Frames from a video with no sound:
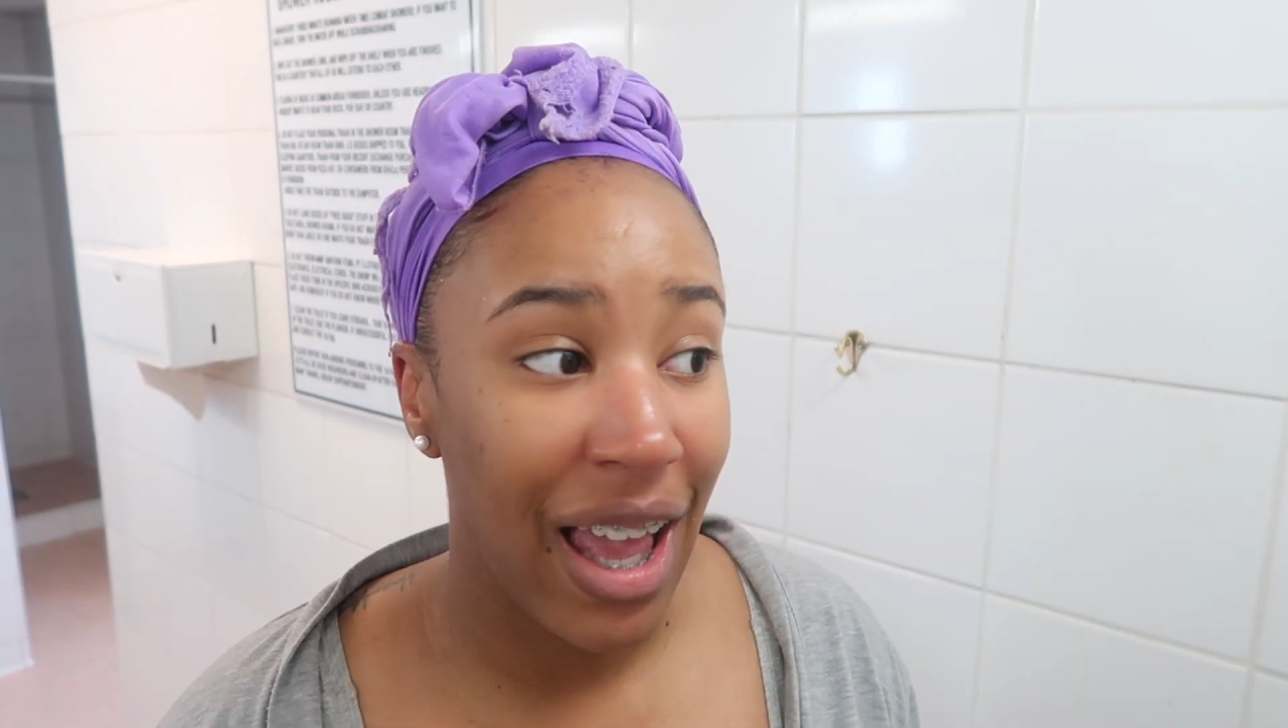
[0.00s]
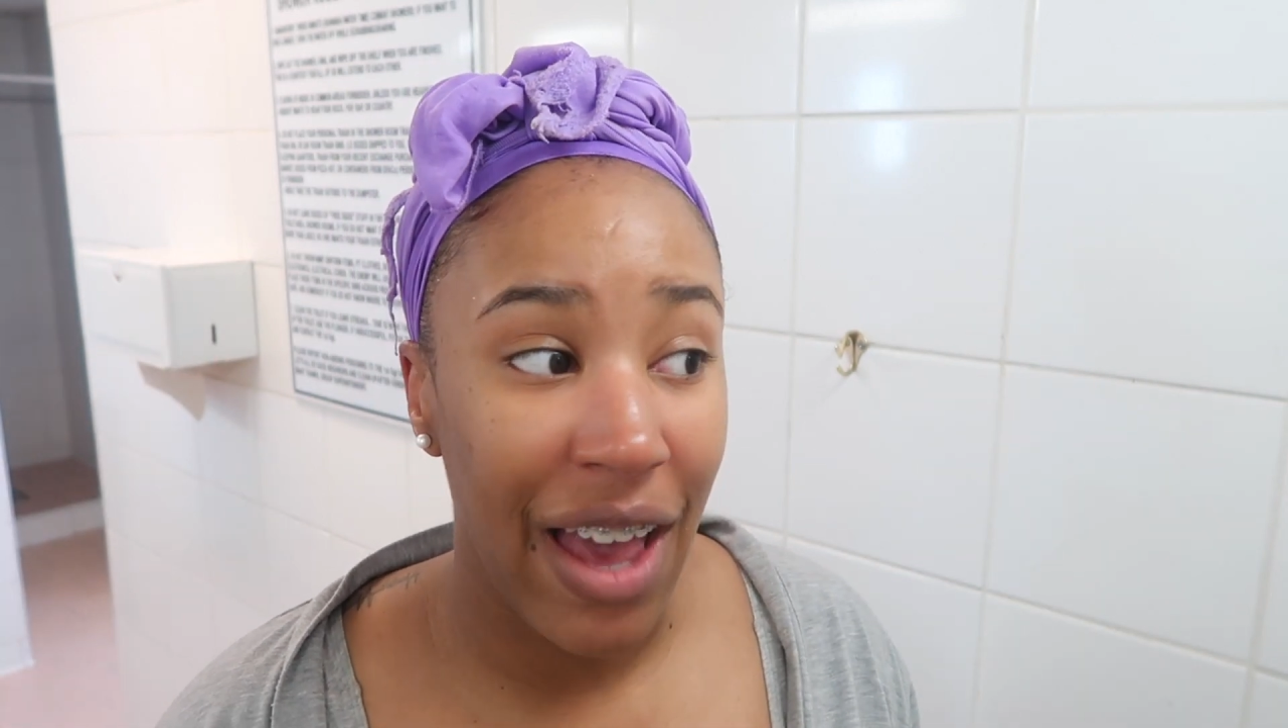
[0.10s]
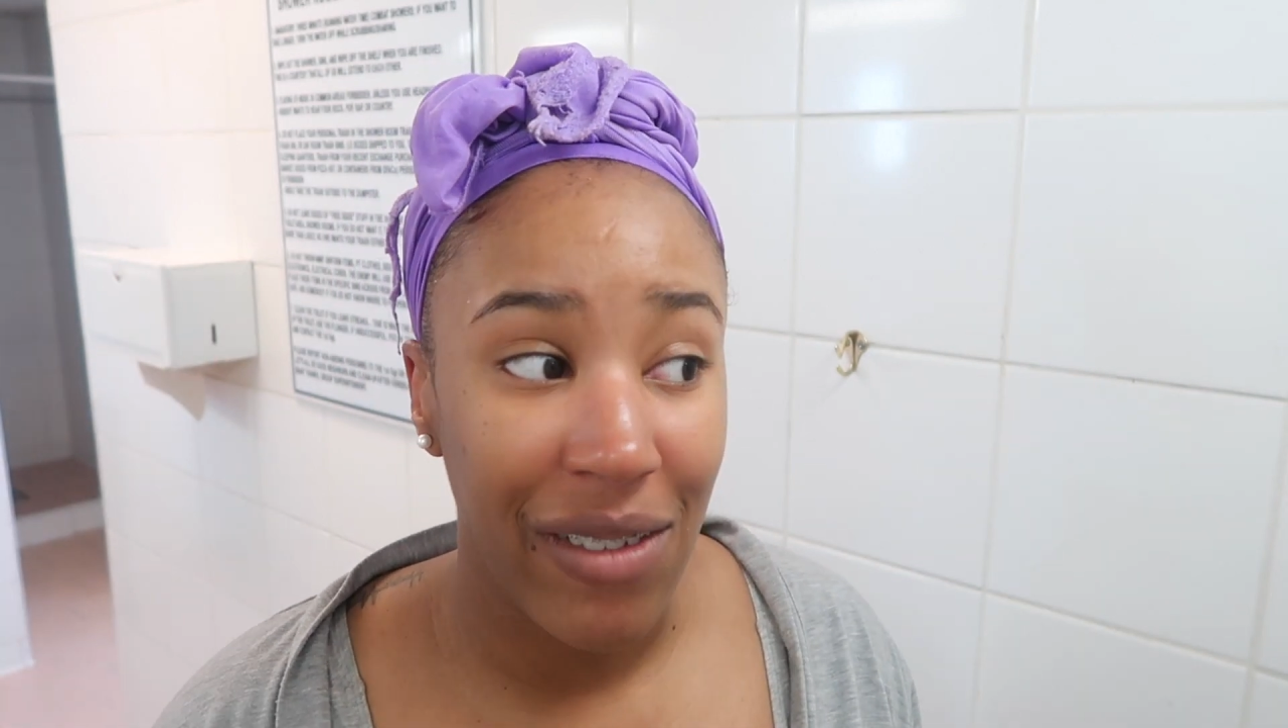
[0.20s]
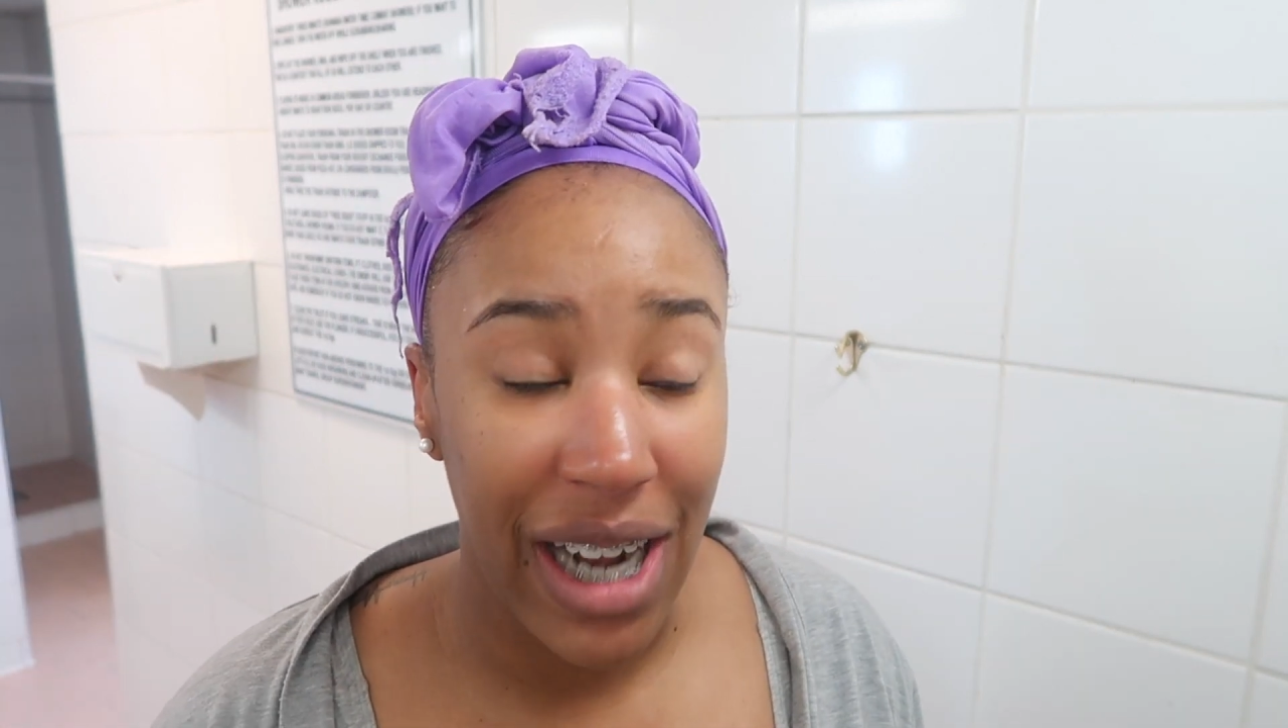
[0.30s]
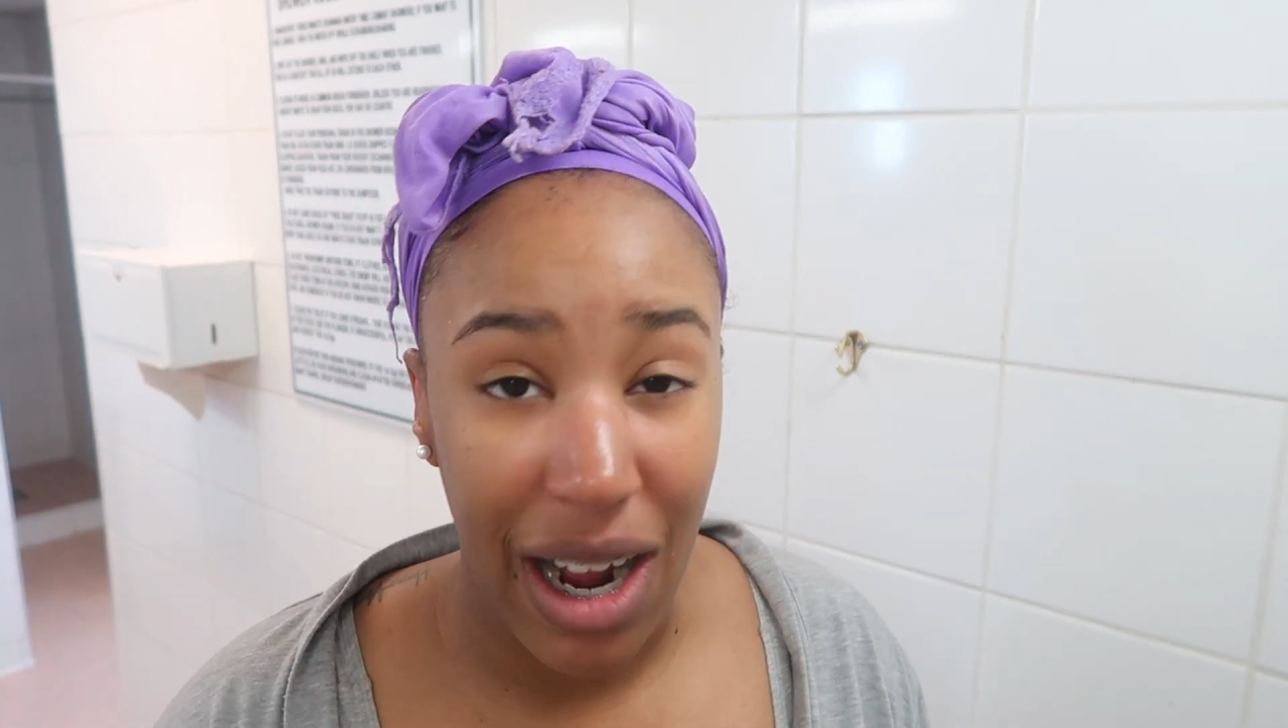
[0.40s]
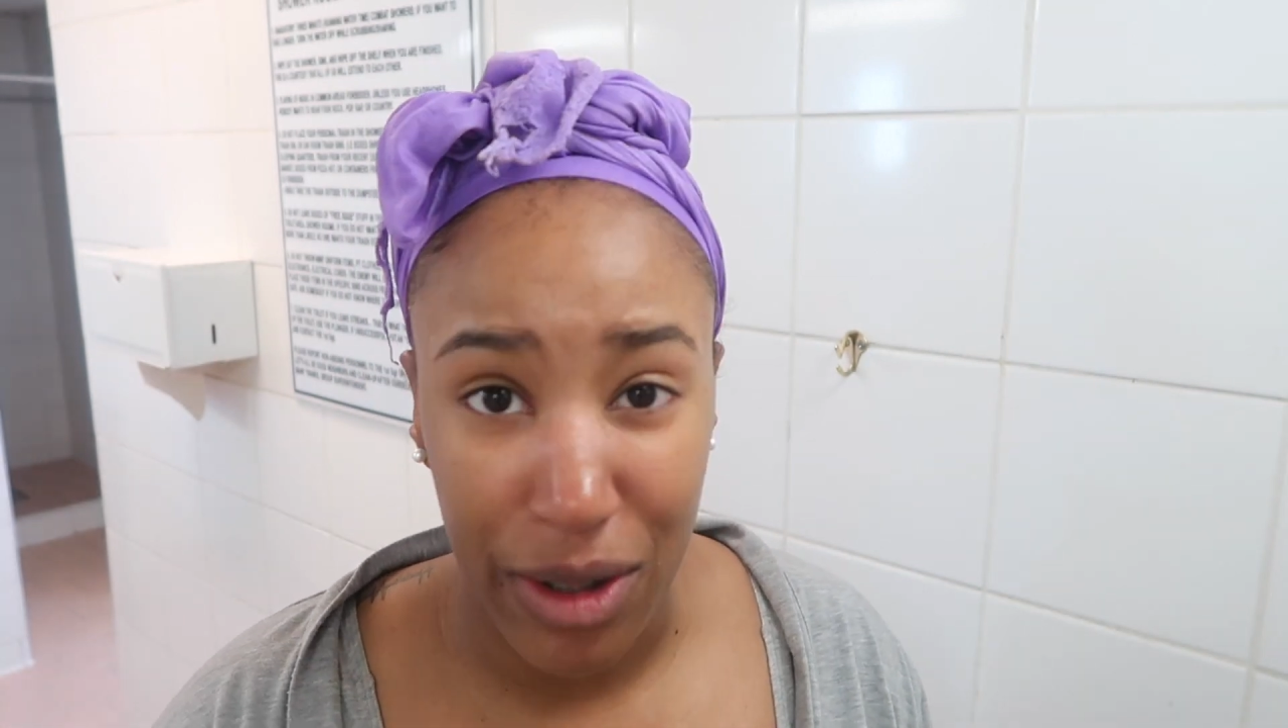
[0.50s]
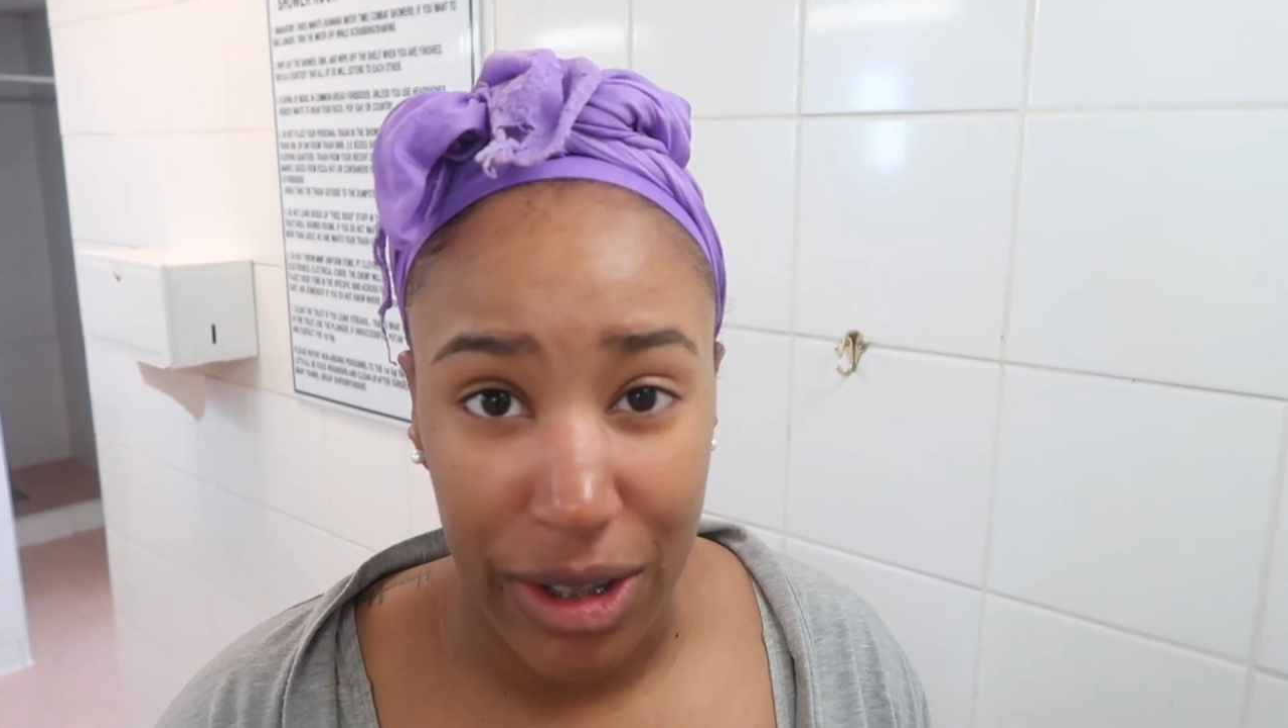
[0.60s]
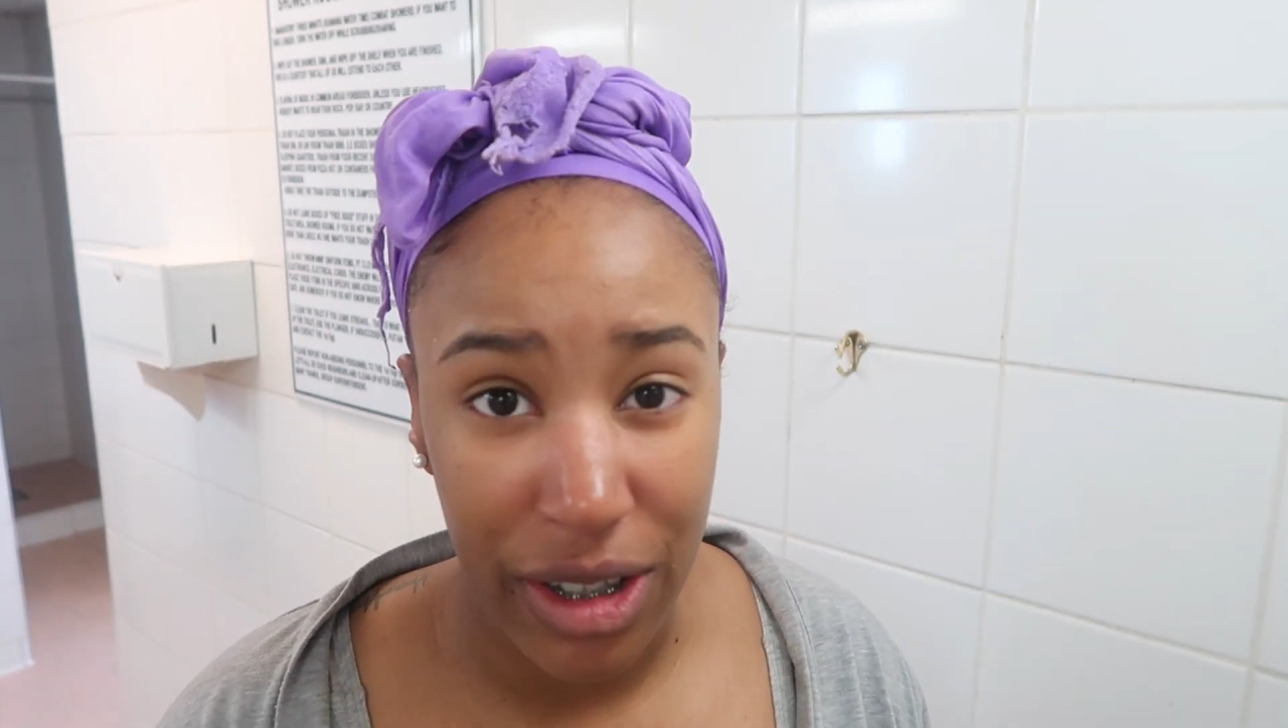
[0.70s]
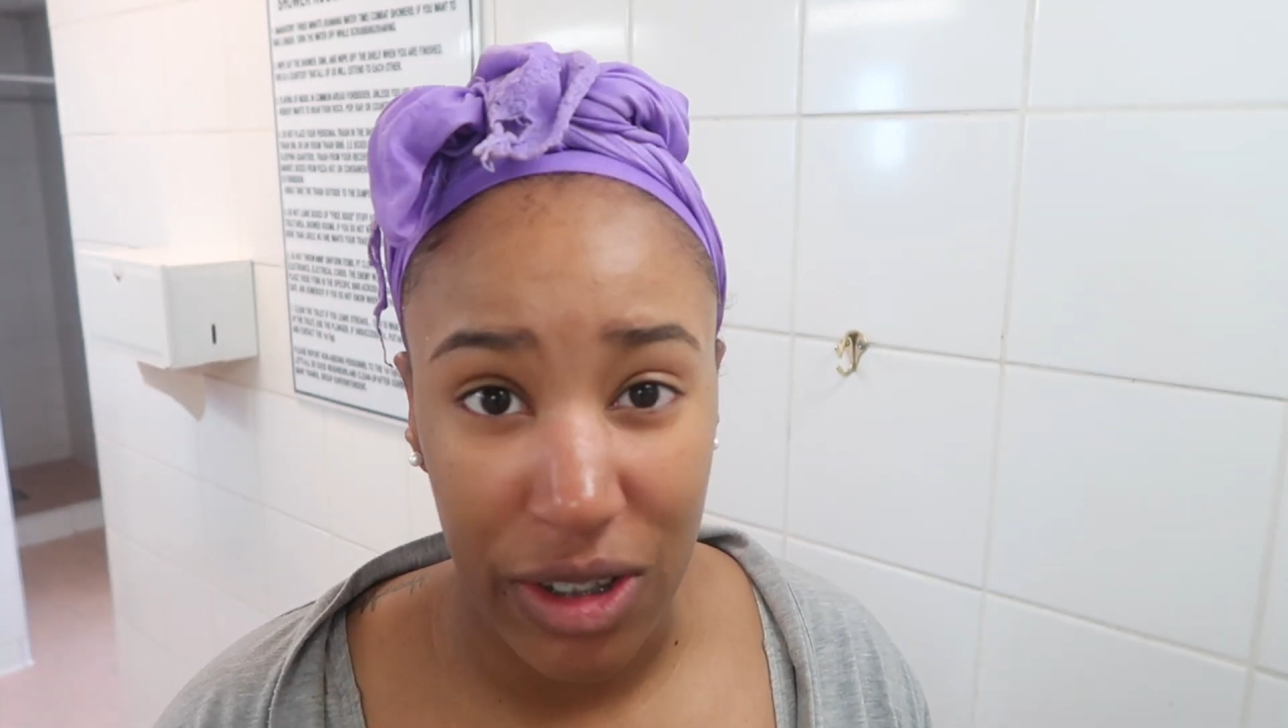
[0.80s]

have an hour